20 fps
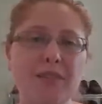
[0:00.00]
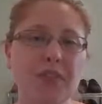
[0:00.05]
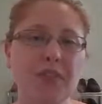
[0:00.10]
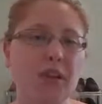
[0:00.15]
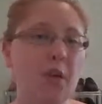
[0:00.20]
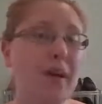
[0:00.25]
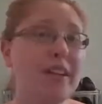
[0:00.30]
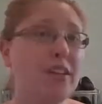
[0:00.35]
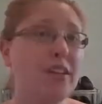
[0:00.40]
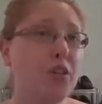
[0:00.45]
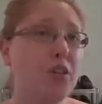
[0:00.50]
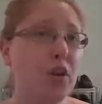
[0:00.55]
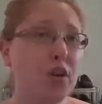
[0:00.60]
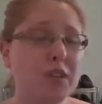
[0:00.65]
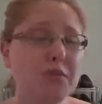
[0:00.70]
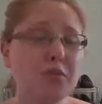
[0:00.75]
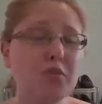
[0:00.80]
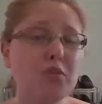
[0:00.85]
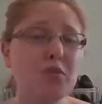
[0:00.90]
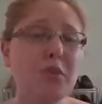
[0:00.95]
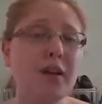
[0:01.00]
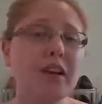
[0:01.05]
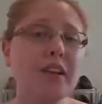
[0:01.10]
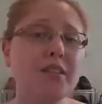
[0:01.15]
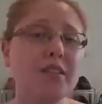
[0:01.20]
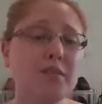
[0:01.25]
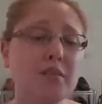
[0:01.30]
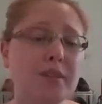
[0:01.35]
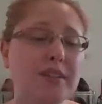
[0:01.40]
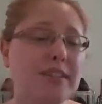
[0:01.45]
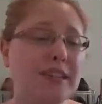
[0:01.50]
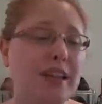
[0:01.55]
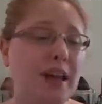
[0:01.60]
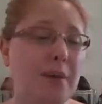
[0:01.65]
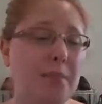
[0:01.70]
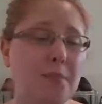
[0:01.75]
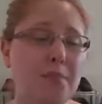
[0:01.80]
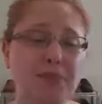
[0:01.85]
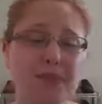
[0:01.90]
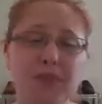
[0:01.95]
quite a notable one was
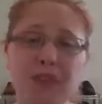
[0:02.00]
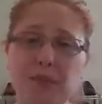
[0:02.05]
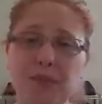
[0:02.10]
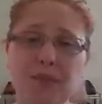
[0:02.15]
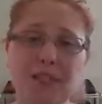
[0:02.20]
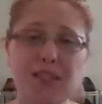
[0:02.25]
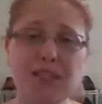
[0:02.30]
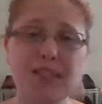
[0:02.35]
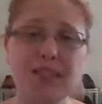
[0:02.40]
the